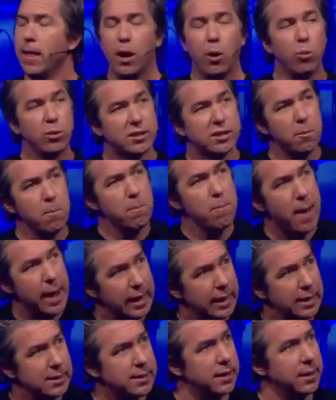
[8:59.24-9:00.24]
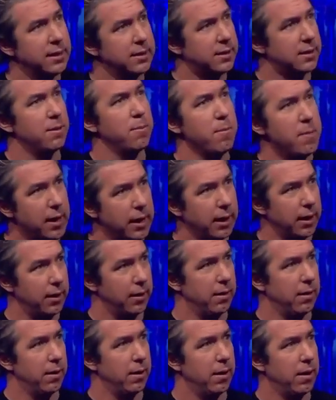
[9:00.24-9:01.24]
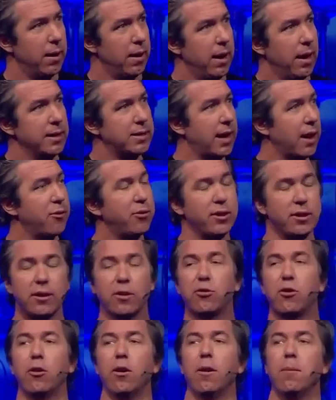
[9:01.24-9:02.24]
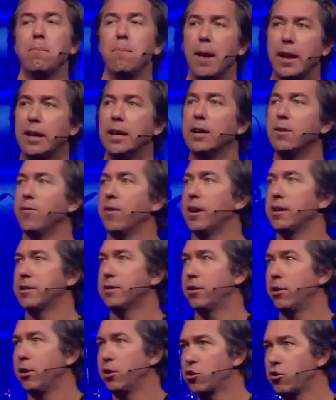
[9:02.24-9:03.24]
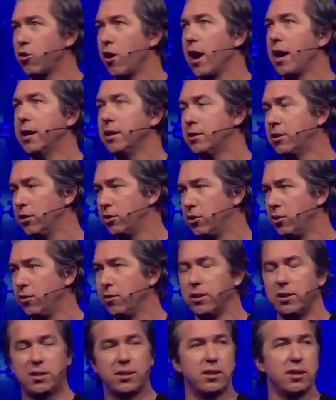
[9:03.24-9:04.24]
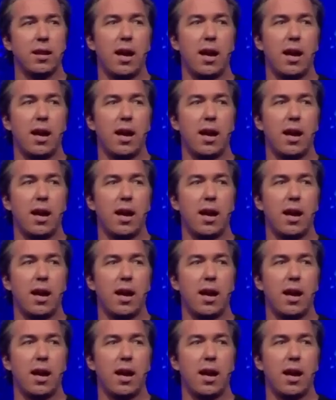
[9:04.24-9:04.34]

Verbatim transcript: And what's amazing to me is I think that there are many of us that are trying to do this